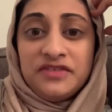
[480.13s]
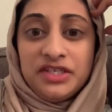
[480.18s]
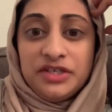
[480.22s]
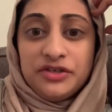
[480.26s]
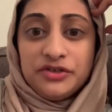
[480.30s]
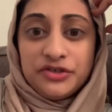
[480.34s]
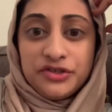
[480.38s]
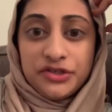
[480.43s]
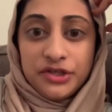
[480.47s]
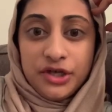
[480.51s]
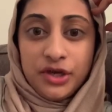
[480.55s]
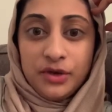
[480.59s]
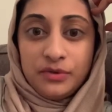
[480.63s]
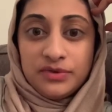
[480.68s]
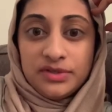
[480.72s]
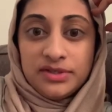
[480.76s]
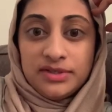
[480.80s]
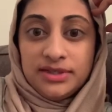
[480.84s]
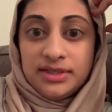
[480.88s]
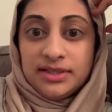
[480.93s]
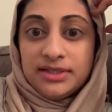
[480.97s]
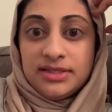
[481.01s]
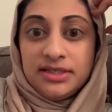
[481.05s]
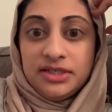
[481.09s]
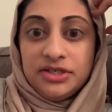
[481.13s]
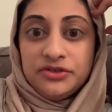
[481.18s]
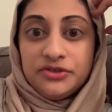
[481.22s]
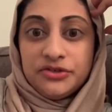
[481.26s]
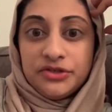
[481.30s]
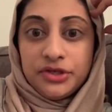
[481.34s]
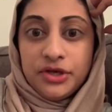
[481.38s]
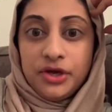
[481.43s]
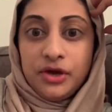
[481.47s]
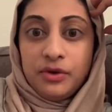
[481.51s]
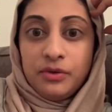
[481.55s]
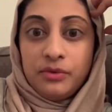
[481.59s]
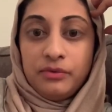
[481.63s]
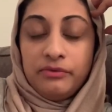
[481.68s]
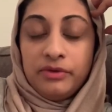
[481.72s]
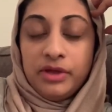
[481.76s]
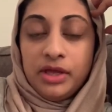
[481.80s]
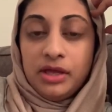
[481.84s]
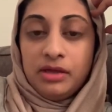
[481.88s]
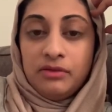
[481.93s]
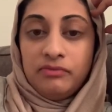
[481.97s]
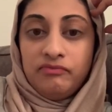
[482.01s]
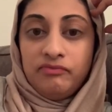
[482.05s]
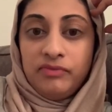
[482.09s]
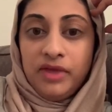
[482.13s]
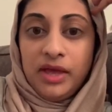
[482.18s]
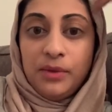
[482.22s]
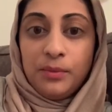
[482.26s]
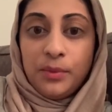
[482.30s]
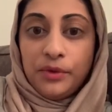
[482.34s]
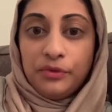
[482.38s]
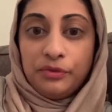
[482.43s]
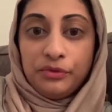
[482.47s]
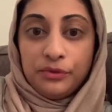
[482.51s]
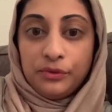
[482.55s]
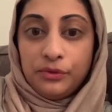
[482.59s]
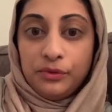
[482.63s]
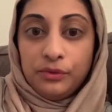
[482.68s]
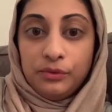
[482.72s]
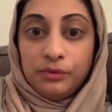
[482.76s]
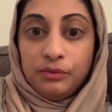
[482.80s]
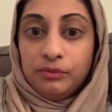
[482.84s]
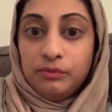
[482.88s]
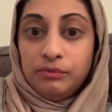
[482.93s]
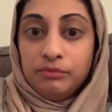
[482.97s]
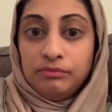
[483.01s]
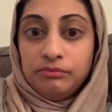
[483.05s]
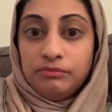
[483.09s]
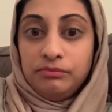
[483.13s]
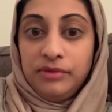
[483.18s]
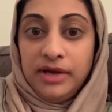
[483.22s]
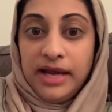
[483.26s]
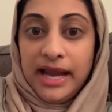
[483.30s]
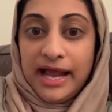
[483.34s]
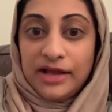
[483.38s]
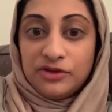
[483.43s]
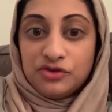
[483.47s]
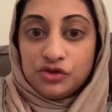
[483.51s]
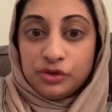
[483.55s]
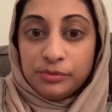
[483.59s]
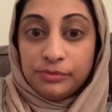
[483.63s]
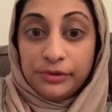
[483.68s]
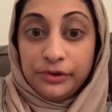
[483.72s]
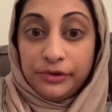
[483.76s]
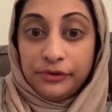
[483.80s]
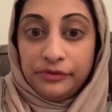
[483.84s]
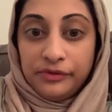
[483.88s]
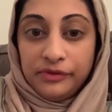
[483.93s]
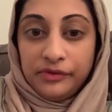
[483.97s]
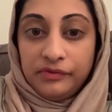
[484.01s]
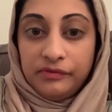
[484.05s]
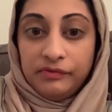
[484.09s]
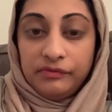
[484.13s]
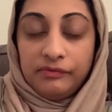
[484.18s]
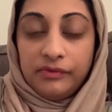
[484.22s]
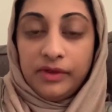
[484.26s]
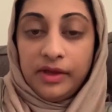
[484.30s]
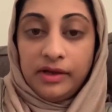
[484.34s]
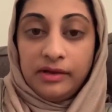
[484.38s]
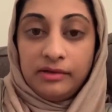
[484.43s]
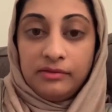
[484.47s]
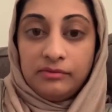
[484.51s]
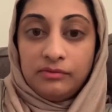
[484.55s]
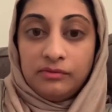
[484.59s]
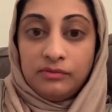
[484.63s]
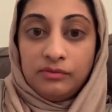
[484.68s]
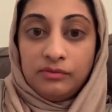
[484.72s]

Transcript: years ago, 60 years ago, they went through natural birth, and